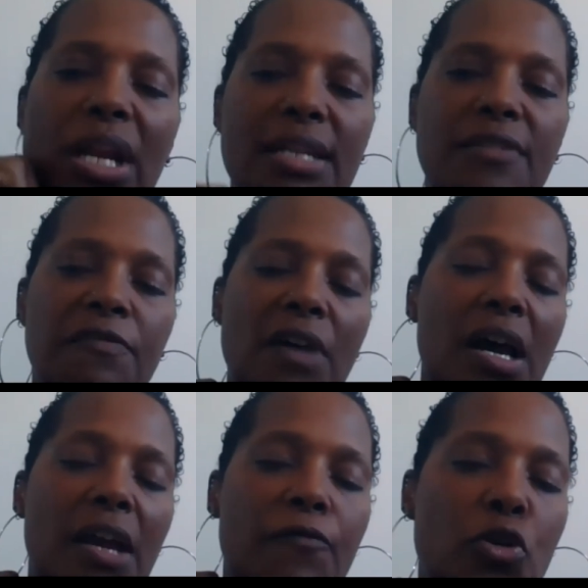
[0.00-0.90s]
I
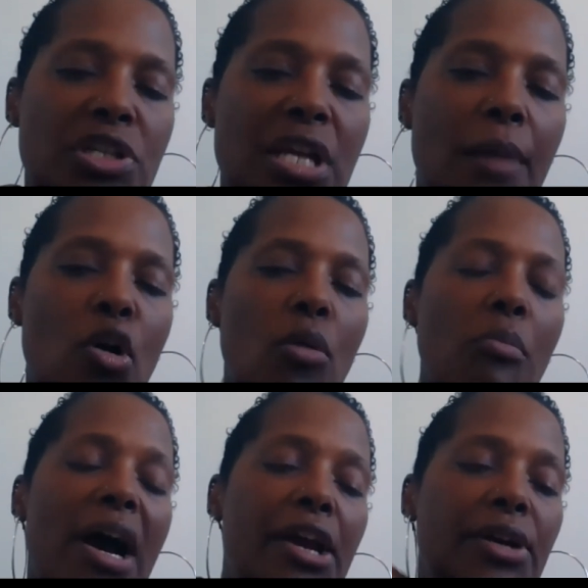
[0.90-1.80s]
define first-time home
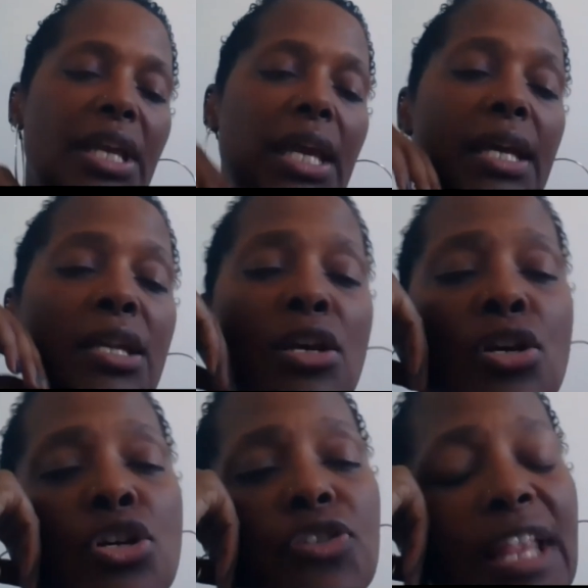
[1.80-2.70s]
buyer again.
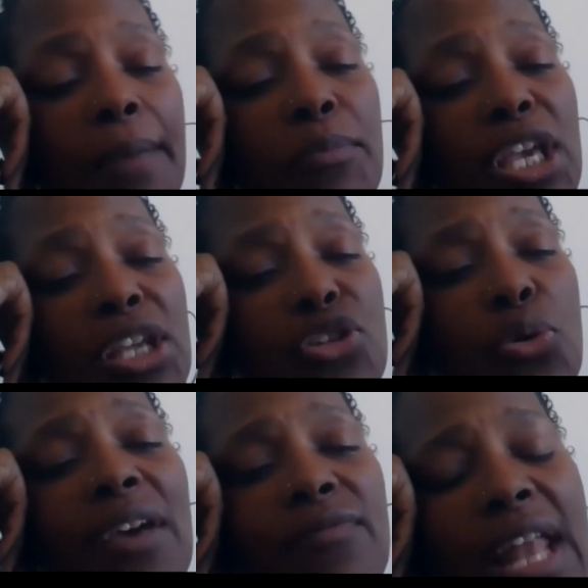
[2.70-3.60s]
So that means you
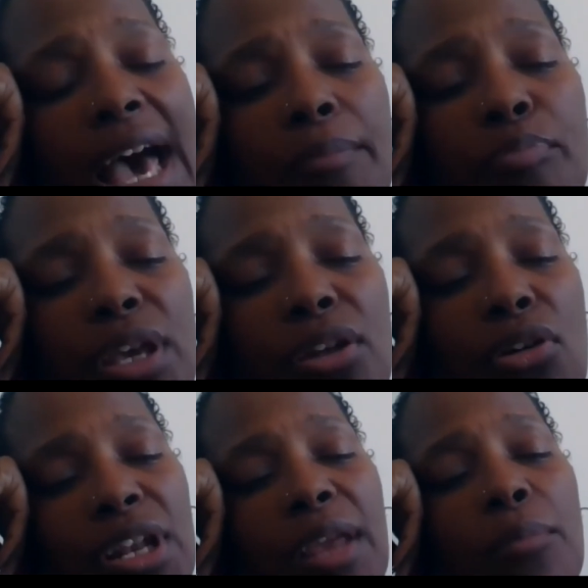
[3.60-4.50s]
have not been
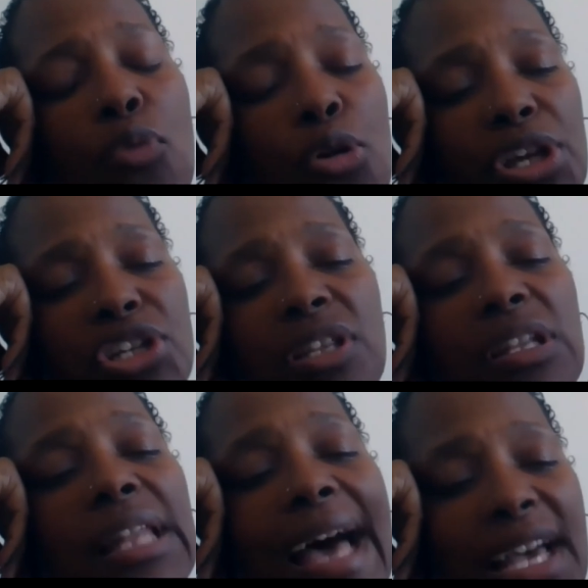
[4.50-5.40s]
on a mortgage in the
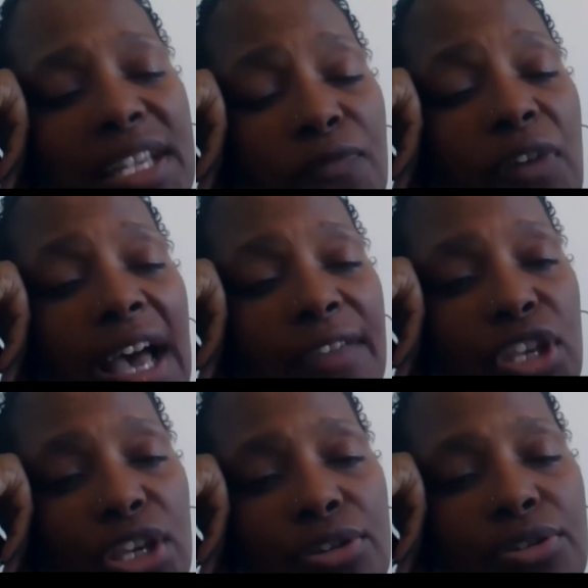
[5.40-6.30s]
last 5
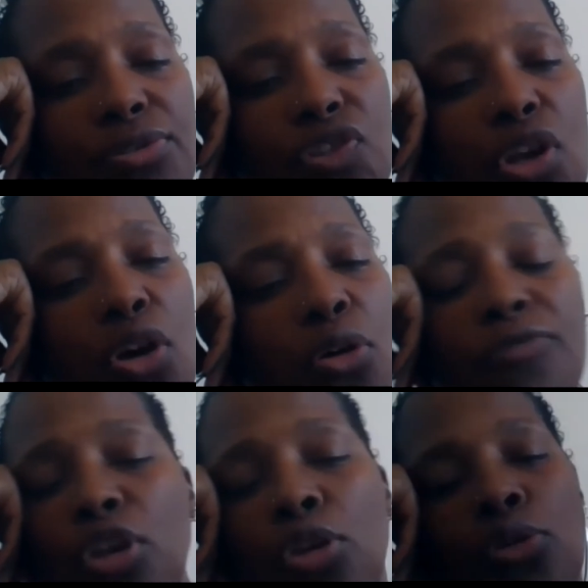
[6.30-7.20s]
years. So if
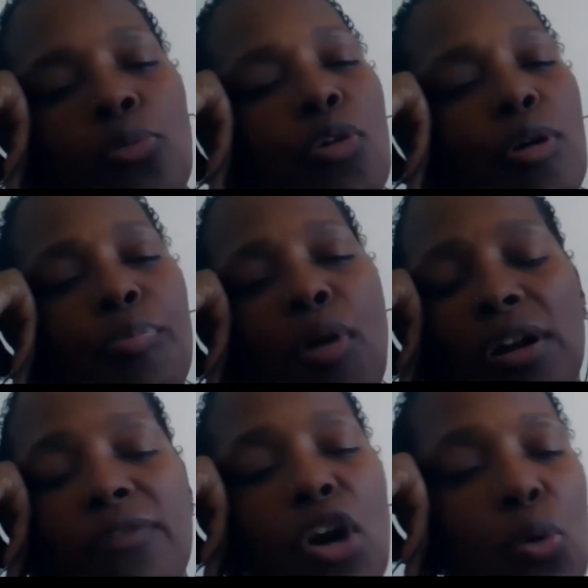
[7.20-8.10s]
you were a part
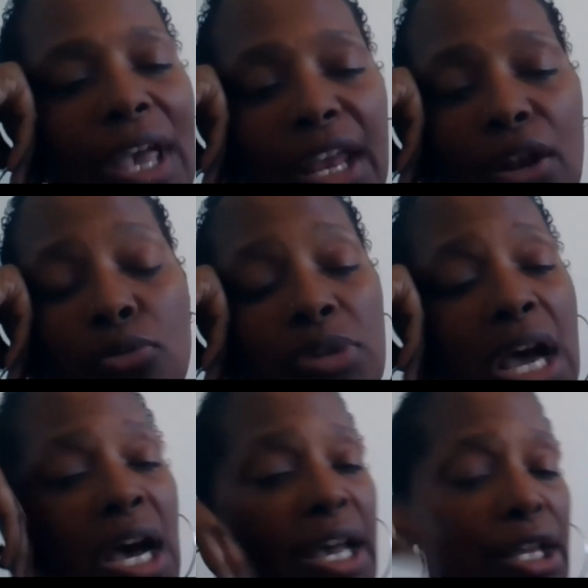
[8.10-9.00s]
of 08,
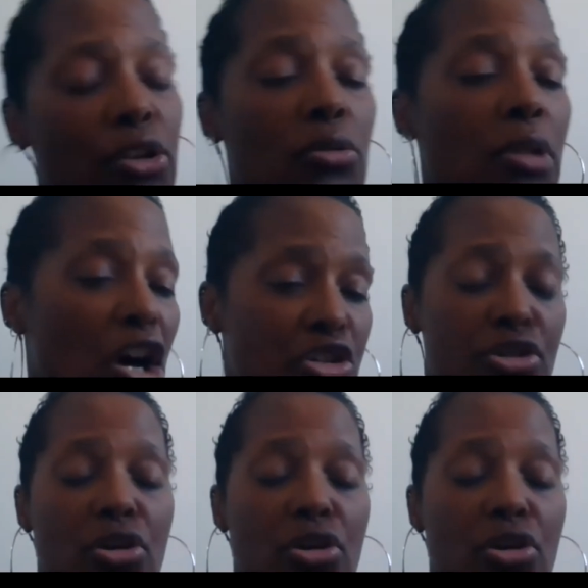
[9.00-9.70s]
09, you lost your